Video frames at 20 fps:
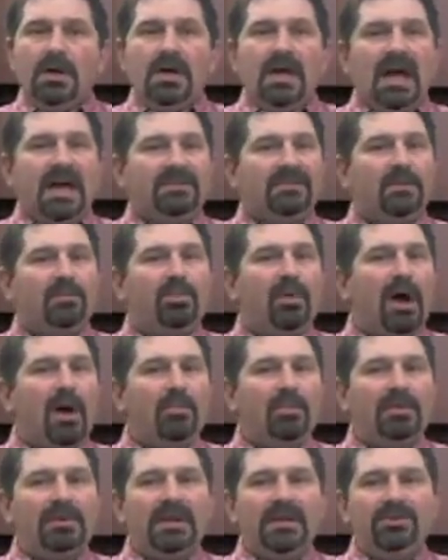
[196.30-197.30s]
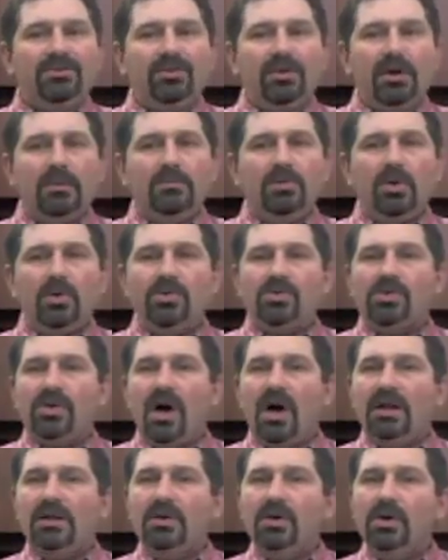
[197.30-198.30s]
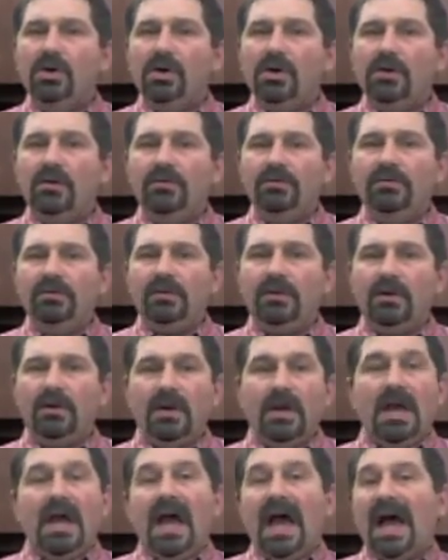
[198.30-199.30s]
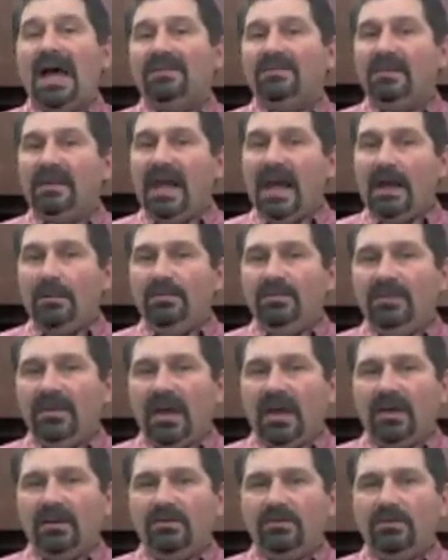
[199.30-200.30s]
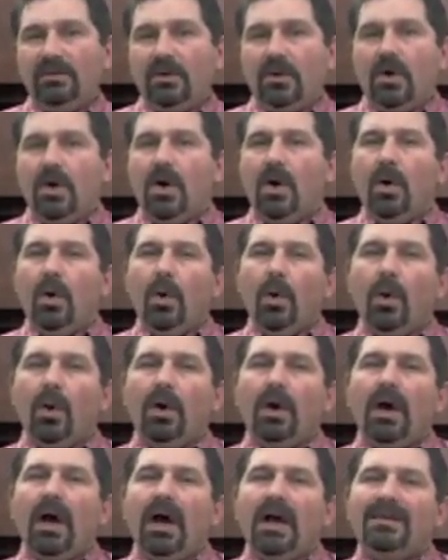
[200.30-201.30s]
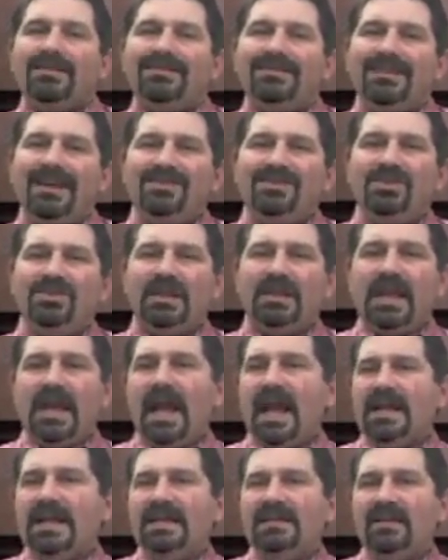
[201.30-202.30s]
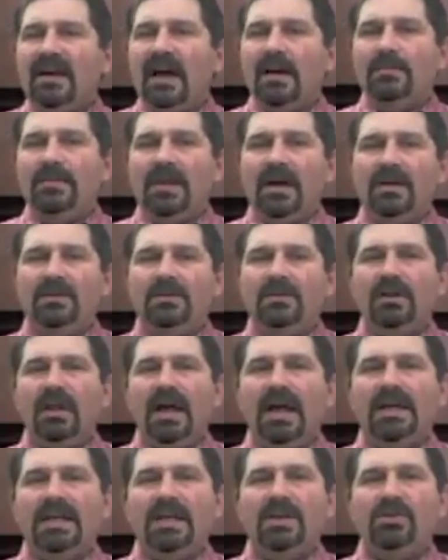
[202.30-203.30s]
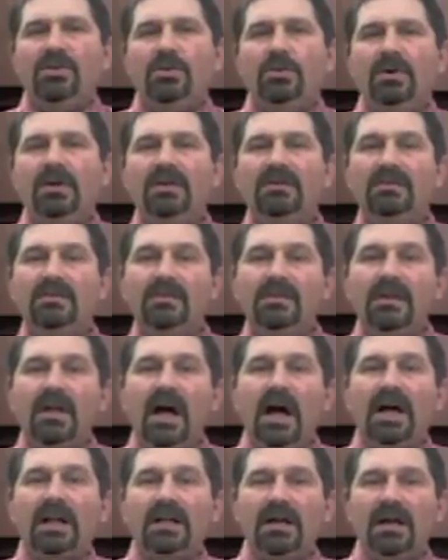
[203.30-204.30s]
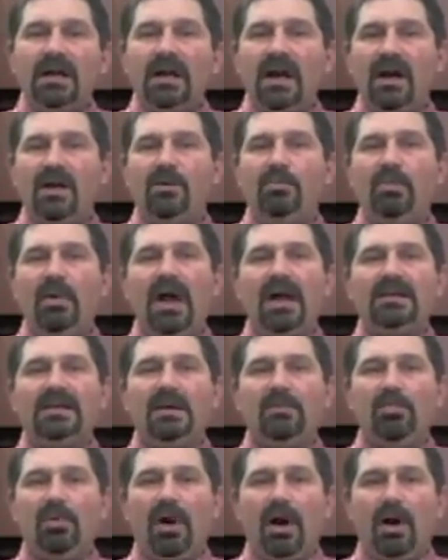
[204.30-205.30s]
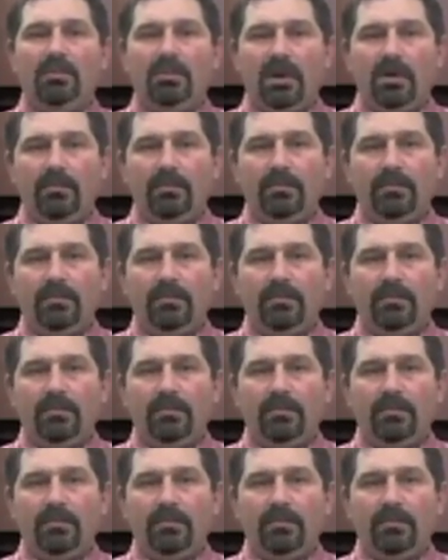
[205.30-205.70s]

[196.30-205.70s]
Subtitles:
has improperly trimmed or shod hooves, has an abscess, or essentially any time the underlying issue is not a chiropractic problem.